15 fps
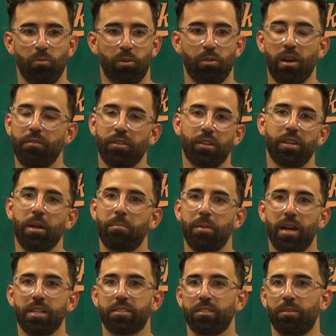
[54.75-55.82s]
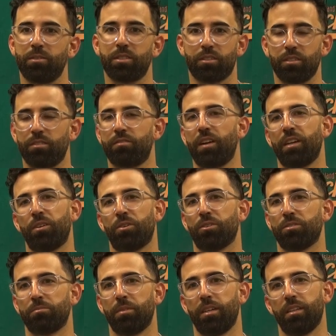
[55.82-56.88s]
we were having good at-bats, you know, we just couldn't find
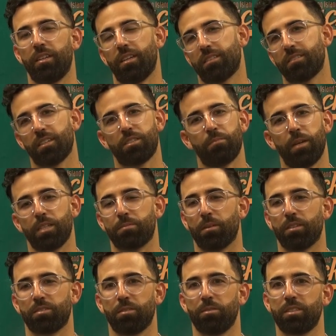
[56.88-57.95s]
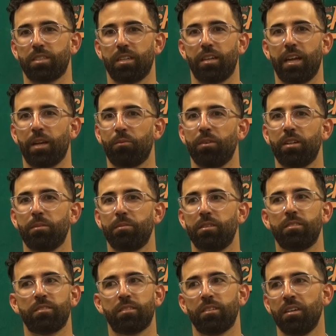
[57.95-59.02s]
holes, man, and that's baseball, so we just got to hang with them
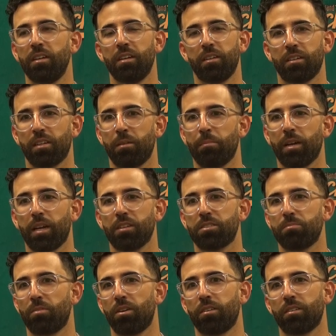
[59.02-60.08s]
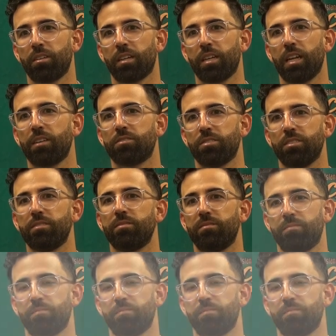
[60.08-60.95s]
and come back out tomorrow and get after it.